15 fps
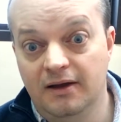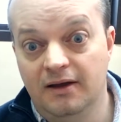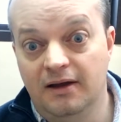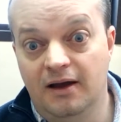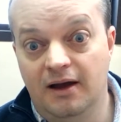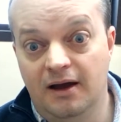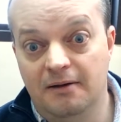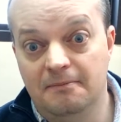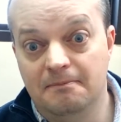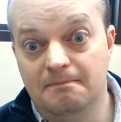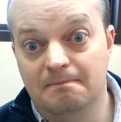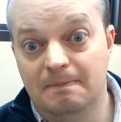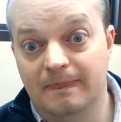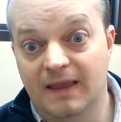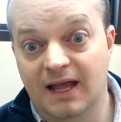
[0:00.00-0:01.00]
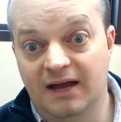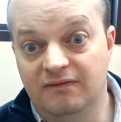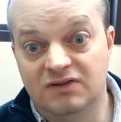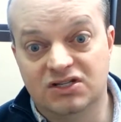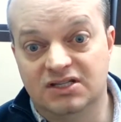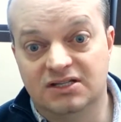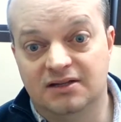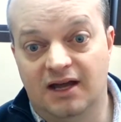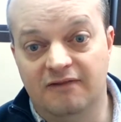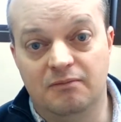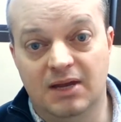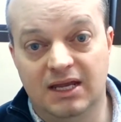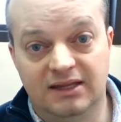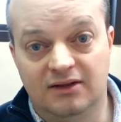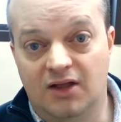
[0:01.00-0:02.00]
I've
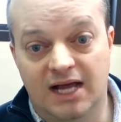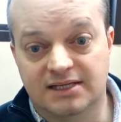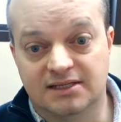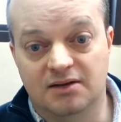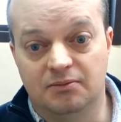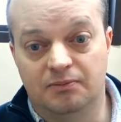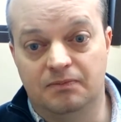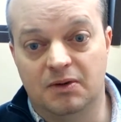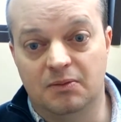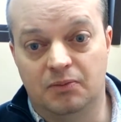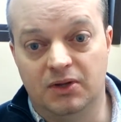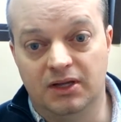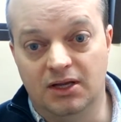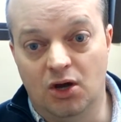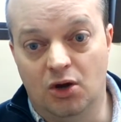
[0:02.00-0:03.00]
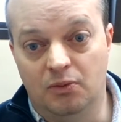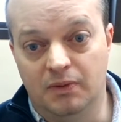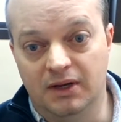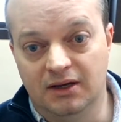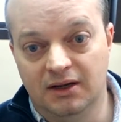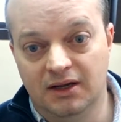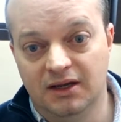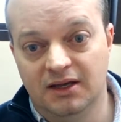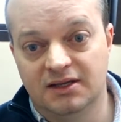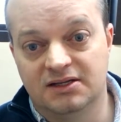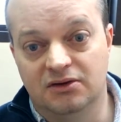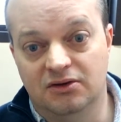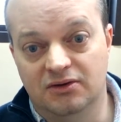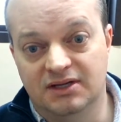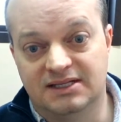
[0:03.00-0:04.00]
made the class completely open.
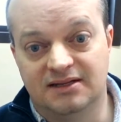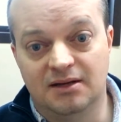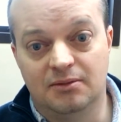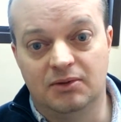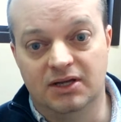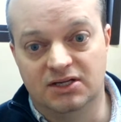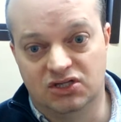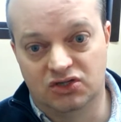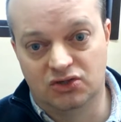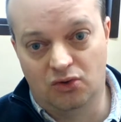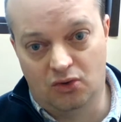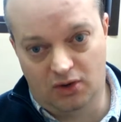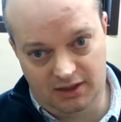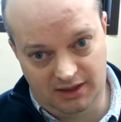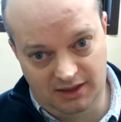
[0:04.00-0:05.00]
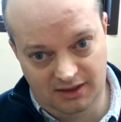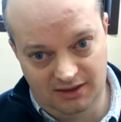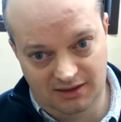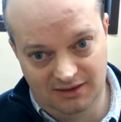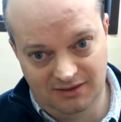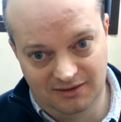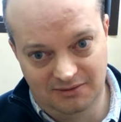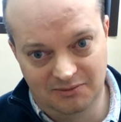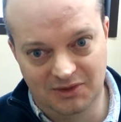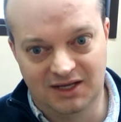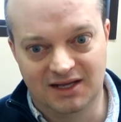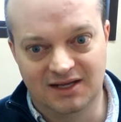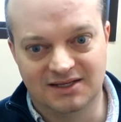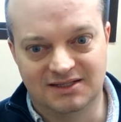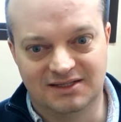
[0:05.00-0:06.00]
So it's a double-edged sword,
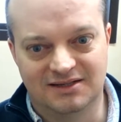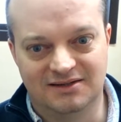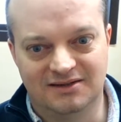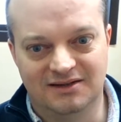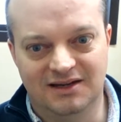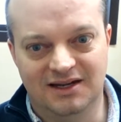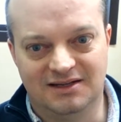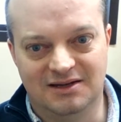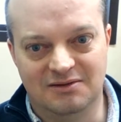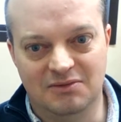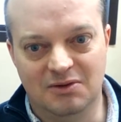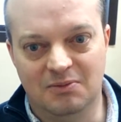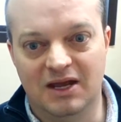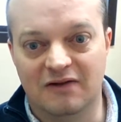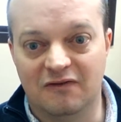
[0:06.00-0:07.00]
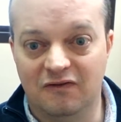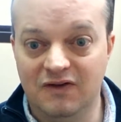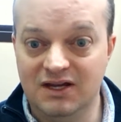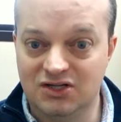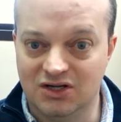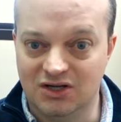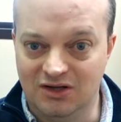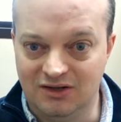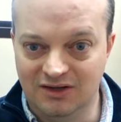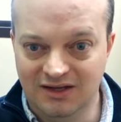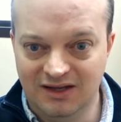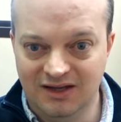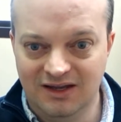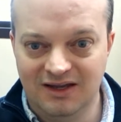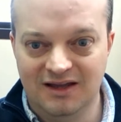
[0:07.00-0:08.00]
because it can be beneficial,
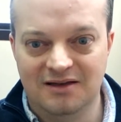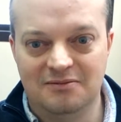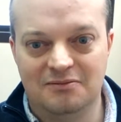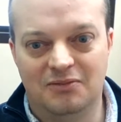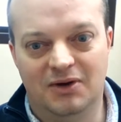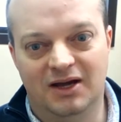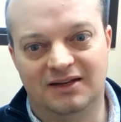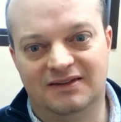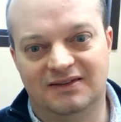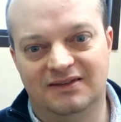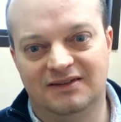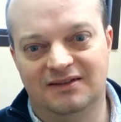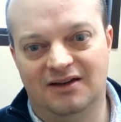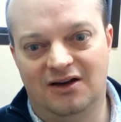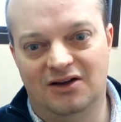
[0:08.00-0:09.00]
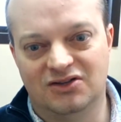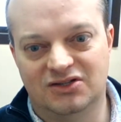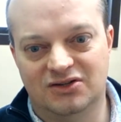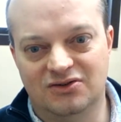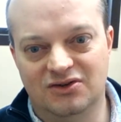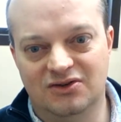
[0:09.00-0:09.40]
but also you